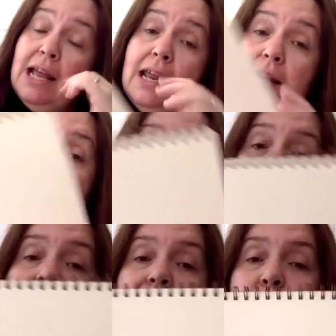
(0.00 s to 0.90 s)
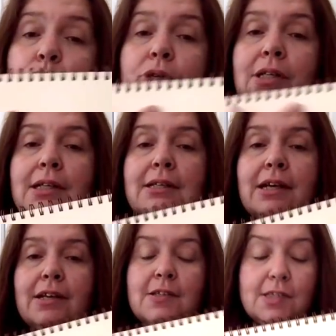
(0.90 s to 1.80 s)
And they have this really
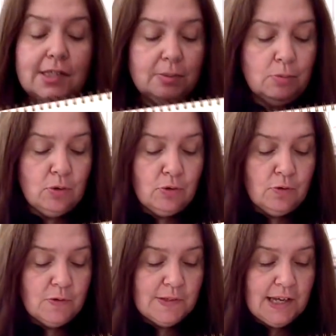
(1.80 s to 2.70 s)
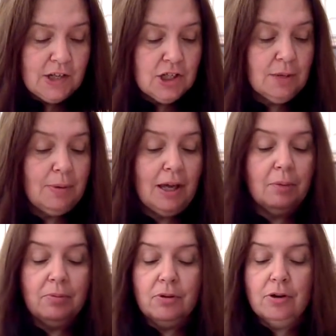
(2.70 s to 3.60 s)
nice, smooth sketching
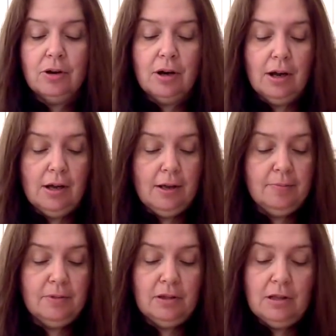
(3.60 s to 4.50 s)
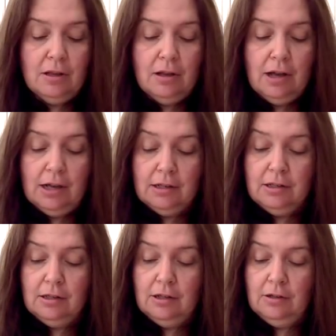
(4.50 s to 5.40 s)
paper,
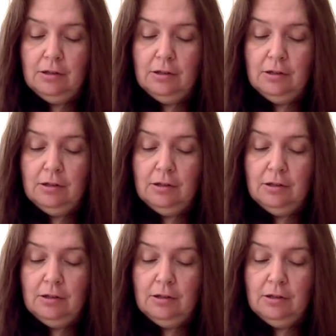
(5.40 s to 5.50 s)
not